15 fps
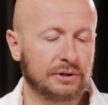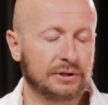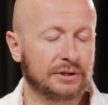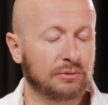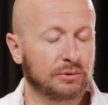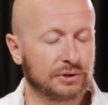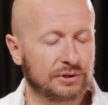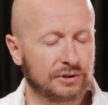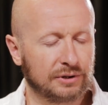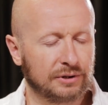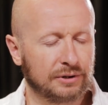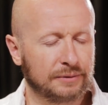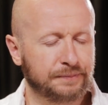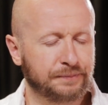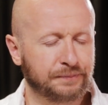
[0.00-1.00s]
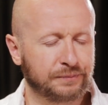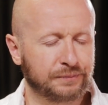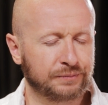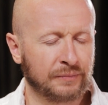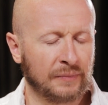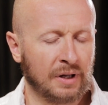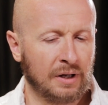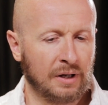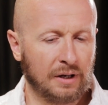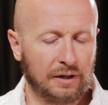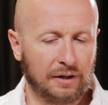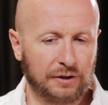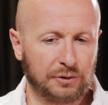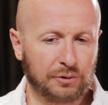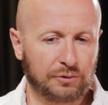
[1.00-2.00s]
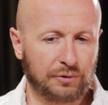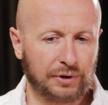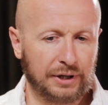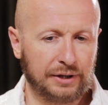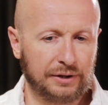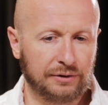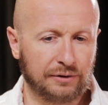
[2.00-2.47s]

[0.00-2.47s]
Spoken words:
There was a Ukraine